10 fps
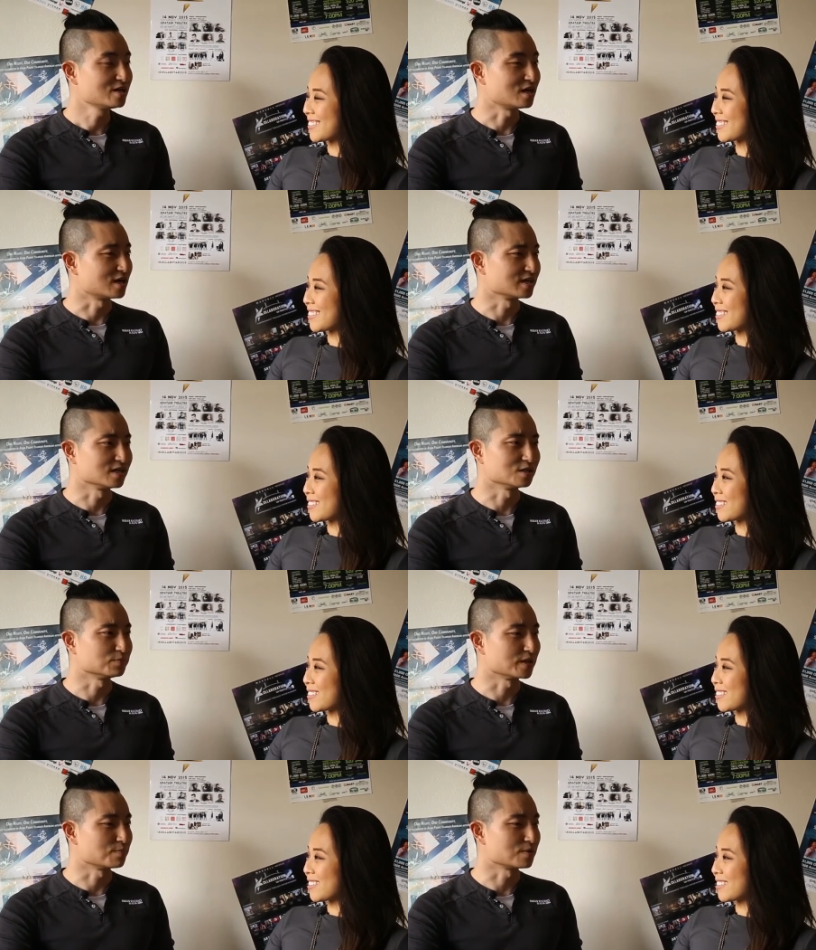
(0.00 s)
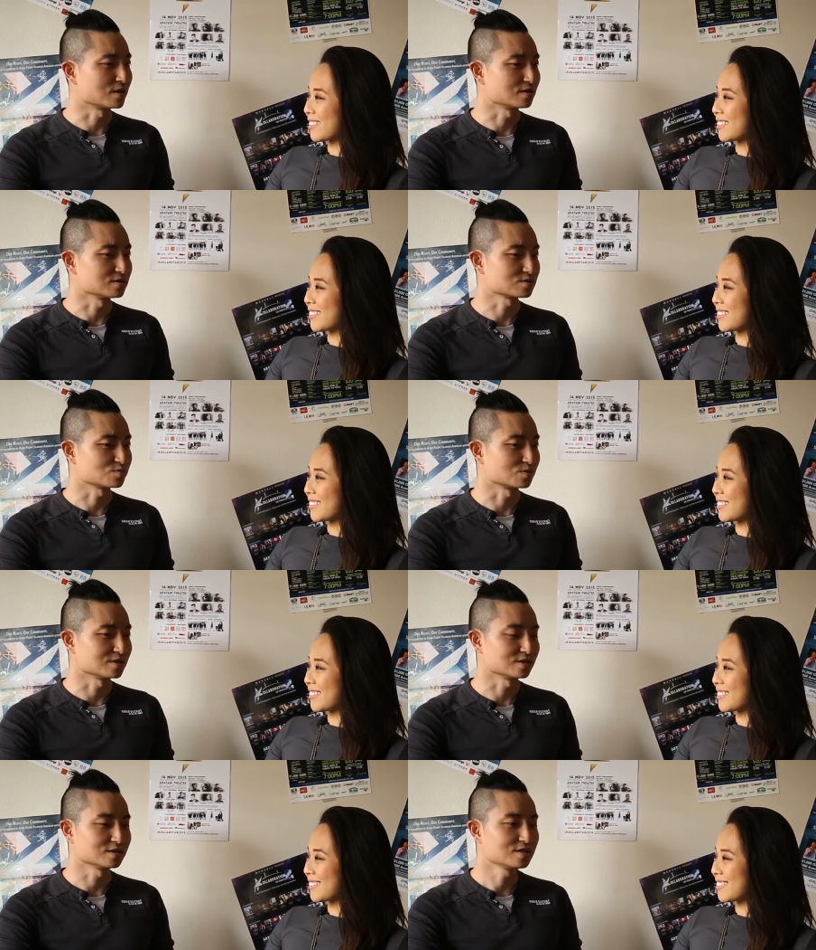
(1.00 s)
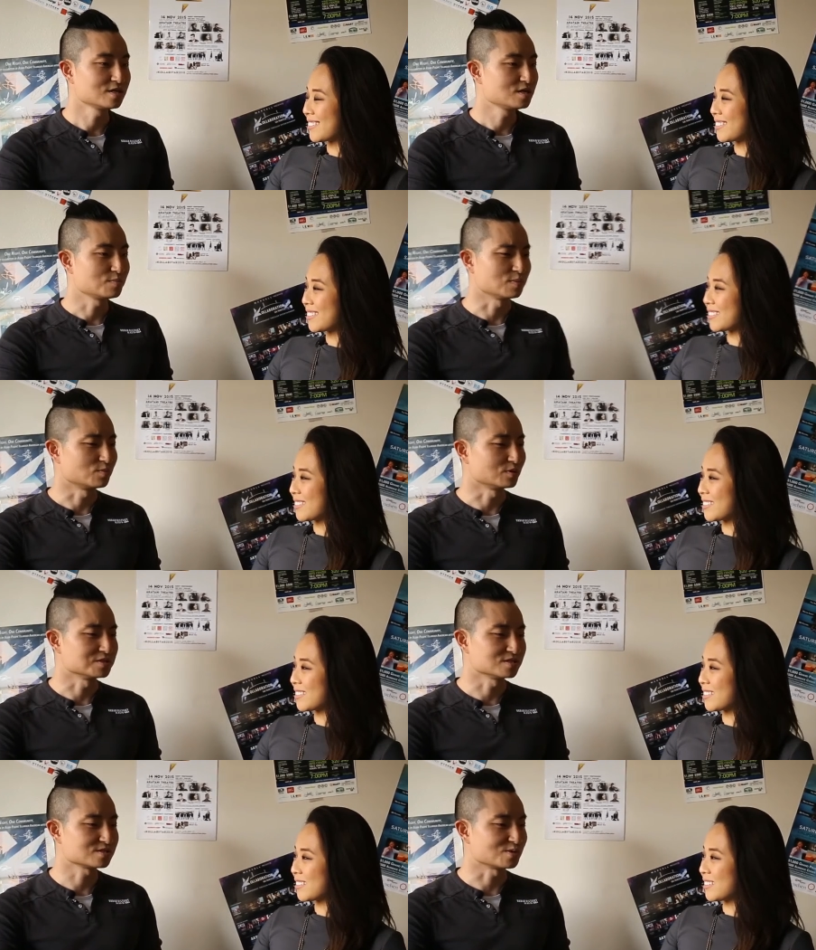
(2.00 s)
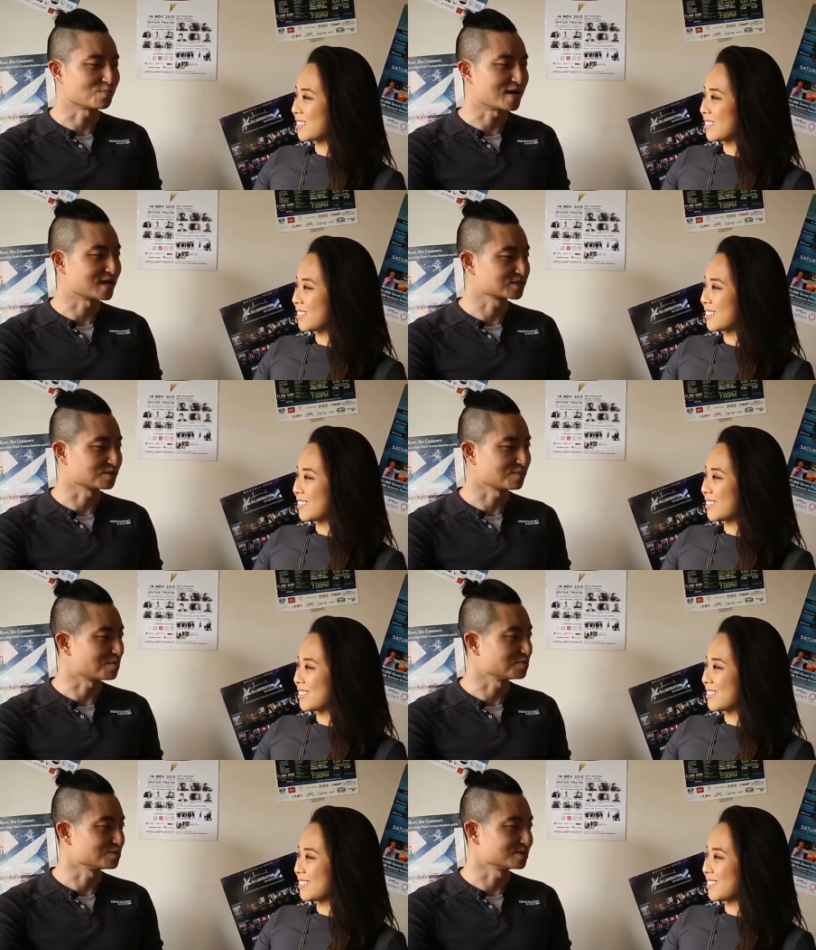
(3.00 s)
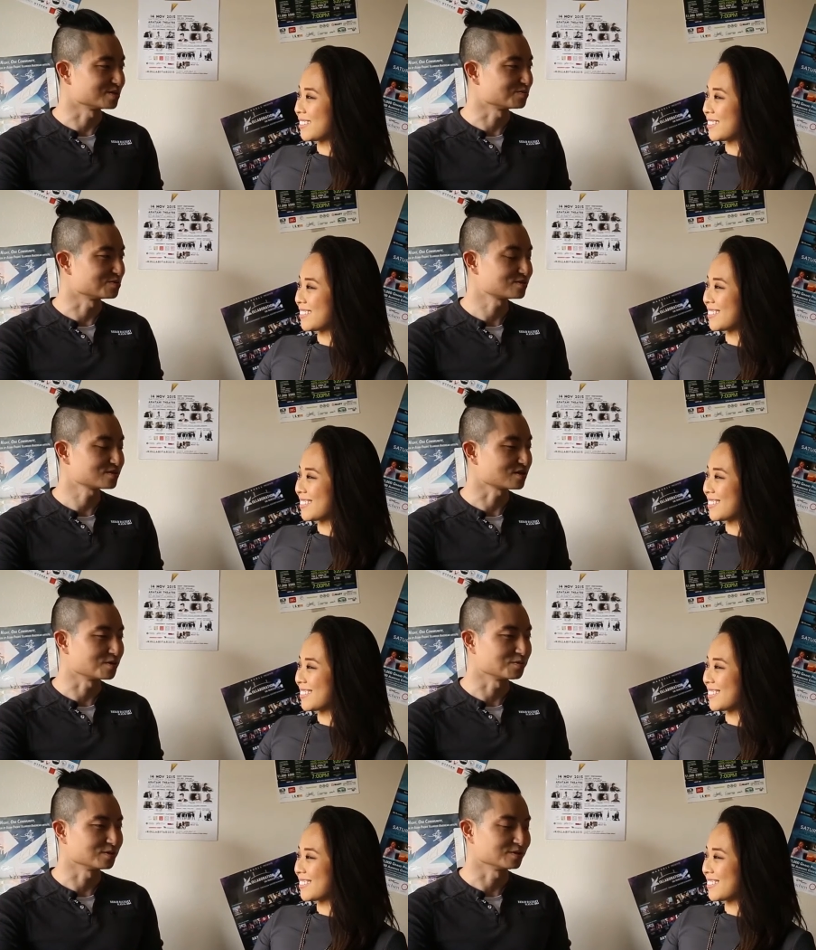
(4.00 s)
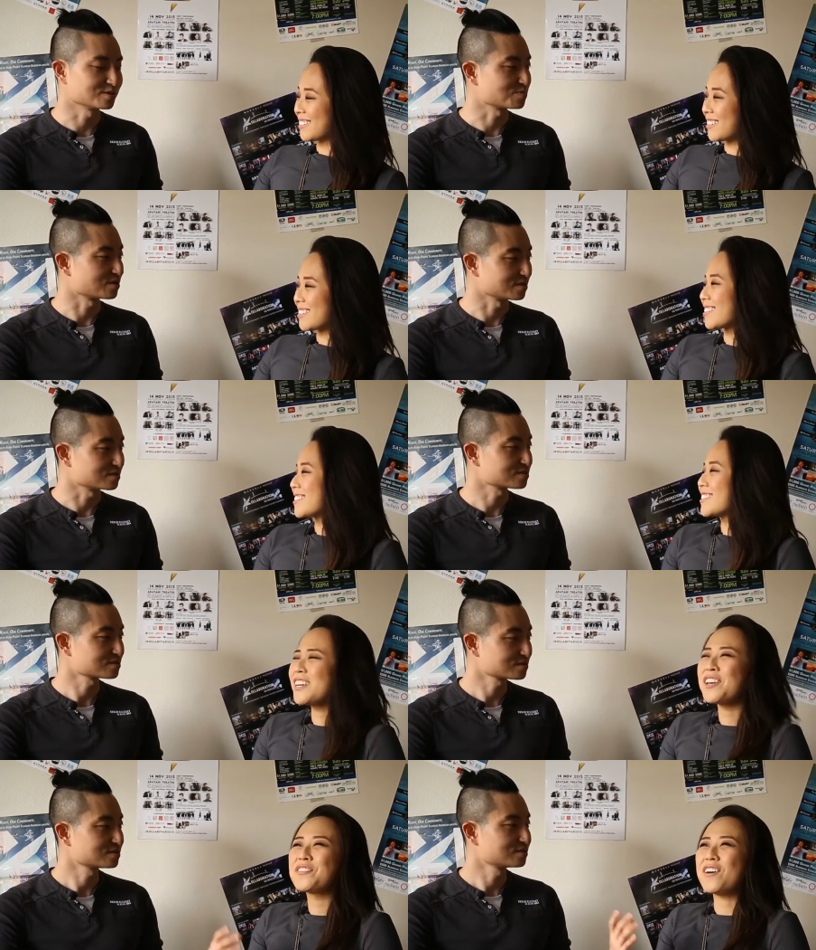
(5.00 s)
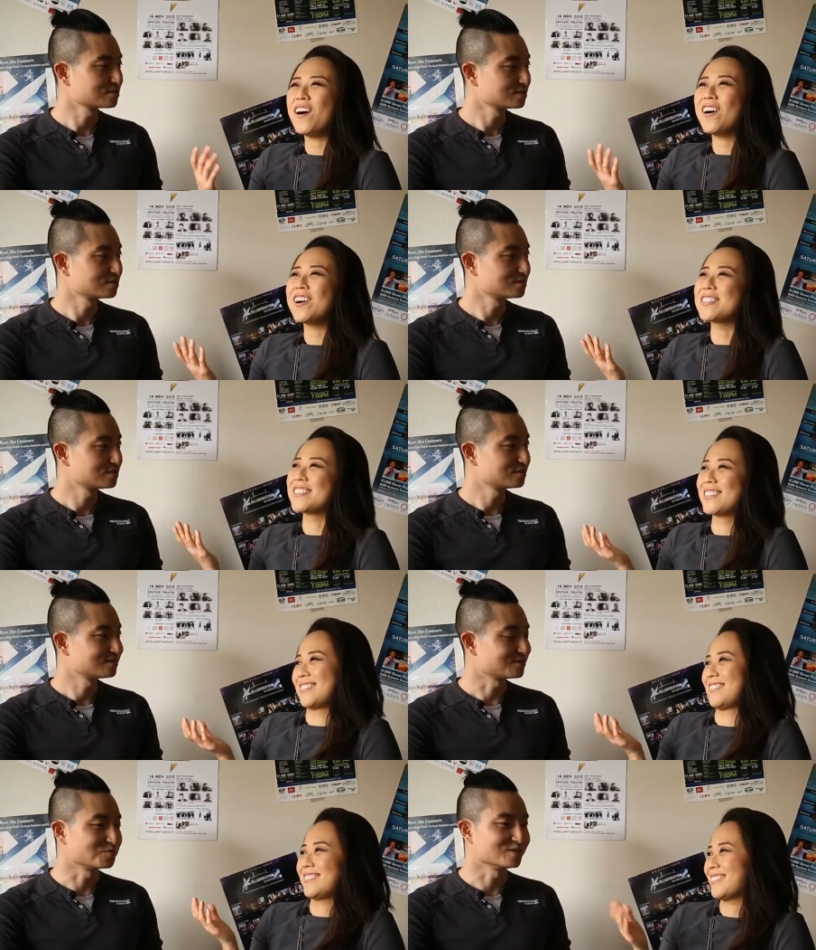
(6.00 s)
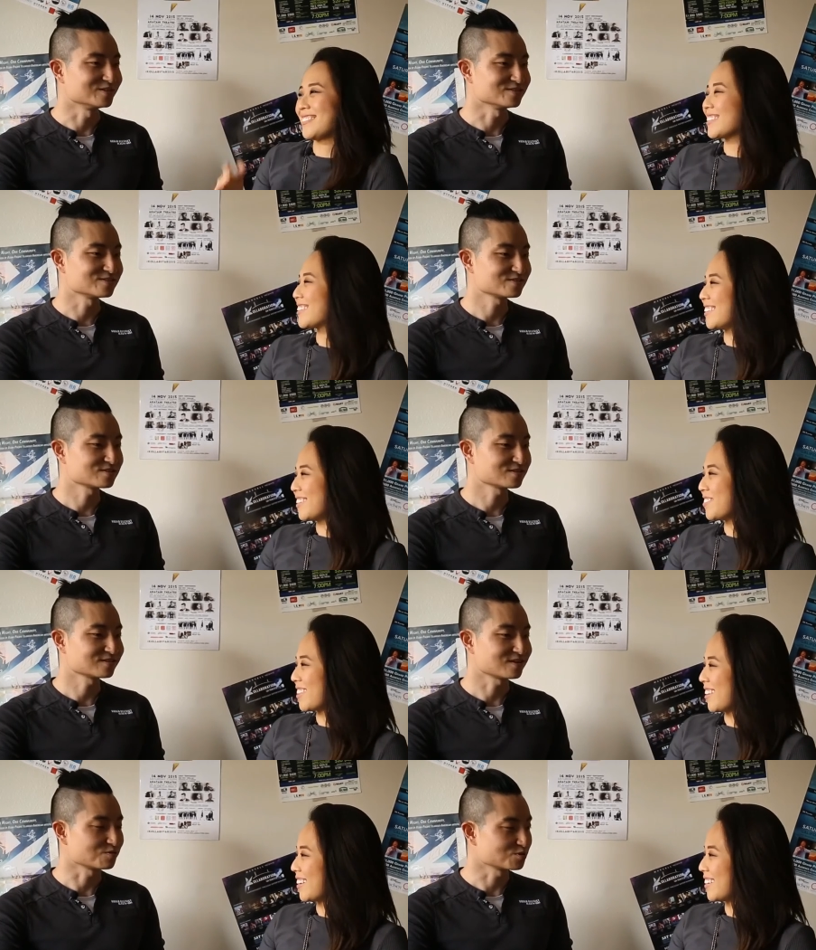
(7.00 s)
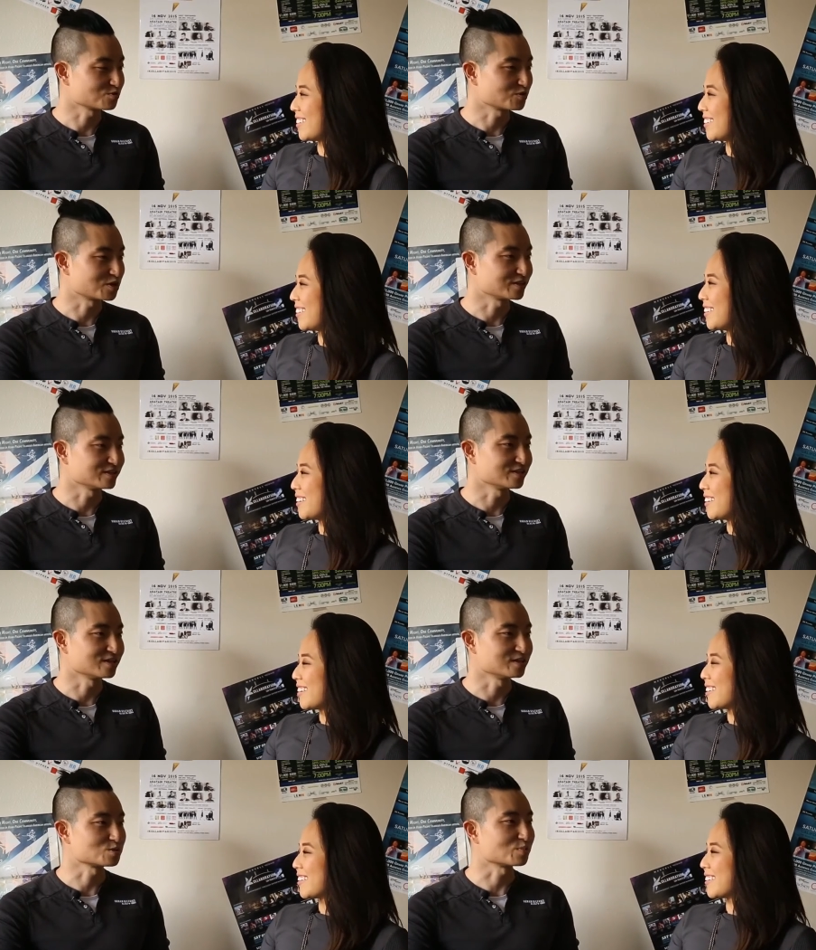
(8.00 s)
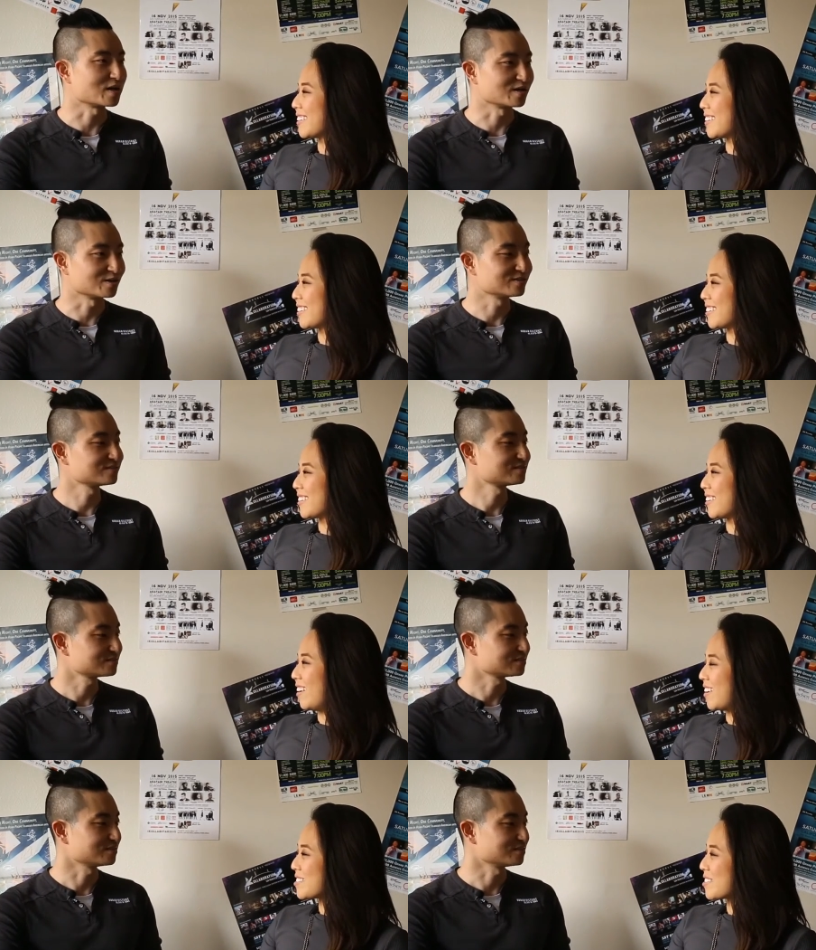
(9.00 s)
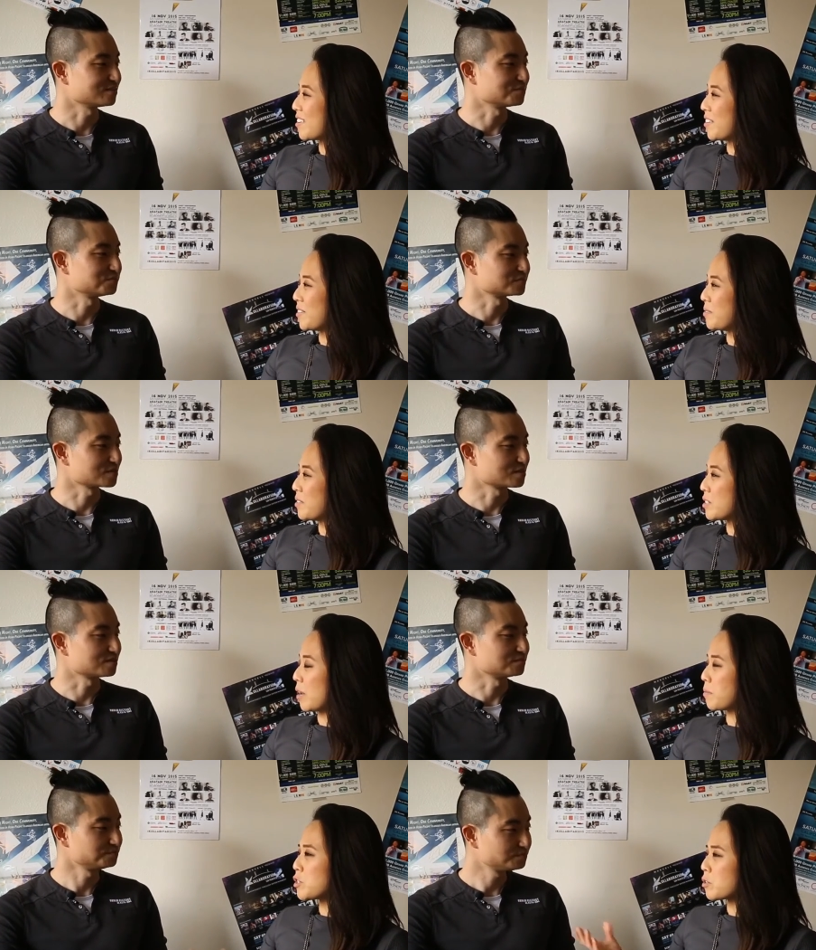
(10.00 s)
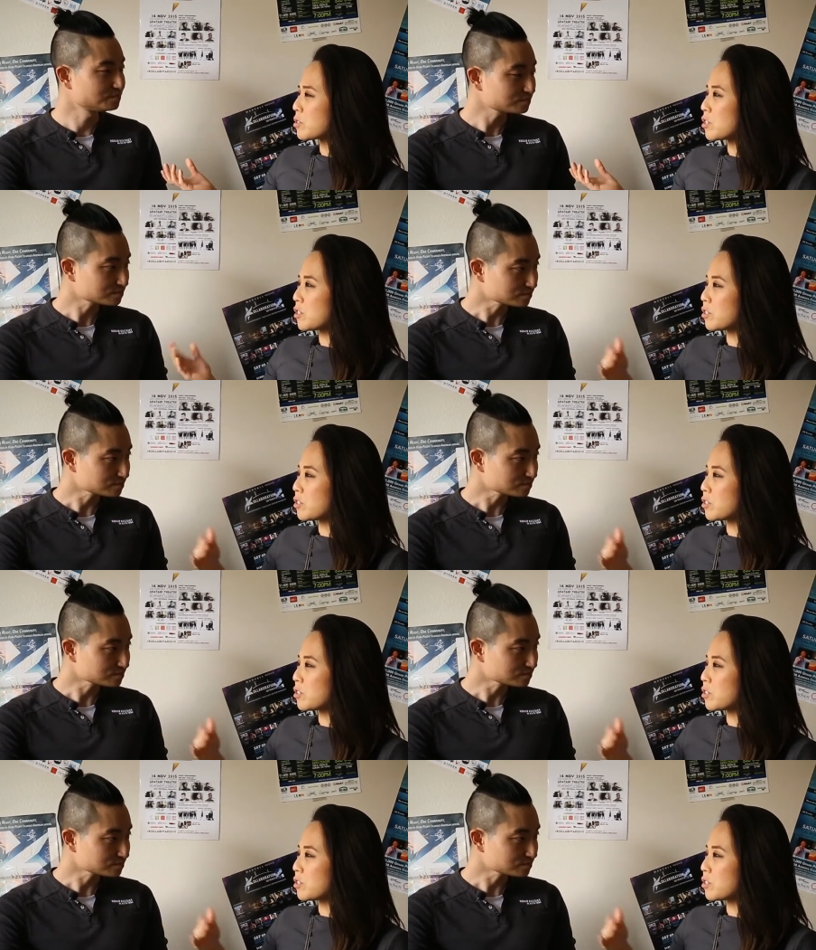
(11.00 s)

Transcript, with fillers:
Speaker 1: uh, getting to play in Paris where people are just so passionate about music. It was unreal experience.
Speaker 2: It's a city of art.
Speaker 1: It was. Like I love it there. I was very uh, inspired.
Speaker 2: Awesome. Yeah. So how many shows did